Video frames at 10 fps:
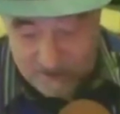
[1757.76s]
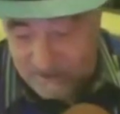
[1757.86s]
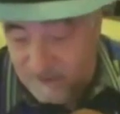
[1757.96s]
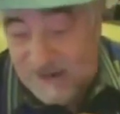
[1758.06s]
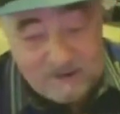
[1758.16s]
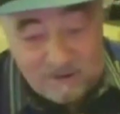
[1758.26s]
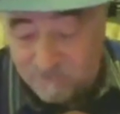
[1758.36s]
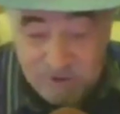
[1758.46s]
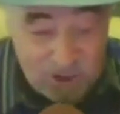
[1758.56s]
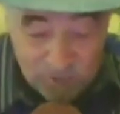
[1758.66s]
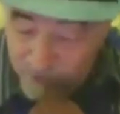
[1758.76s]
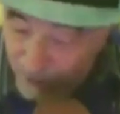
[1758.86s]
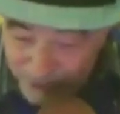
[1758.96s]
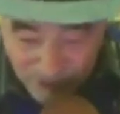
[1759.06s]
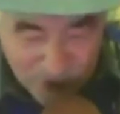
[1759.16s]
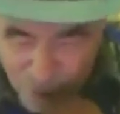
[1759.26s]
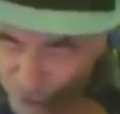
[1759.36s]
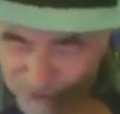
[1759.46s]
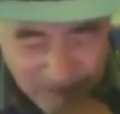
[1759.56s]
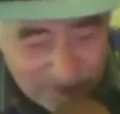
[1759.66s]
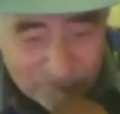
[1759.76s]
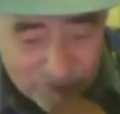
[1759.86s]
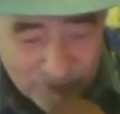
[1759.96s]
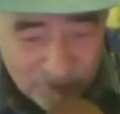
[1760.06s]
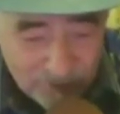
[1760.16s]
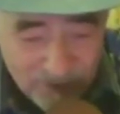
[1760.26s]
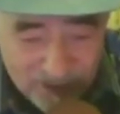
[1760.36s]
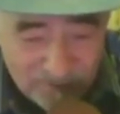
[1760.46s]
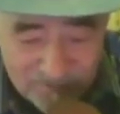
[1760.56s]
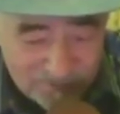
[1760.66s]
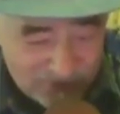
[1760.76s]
The microbes don't know you're a good liberal who love,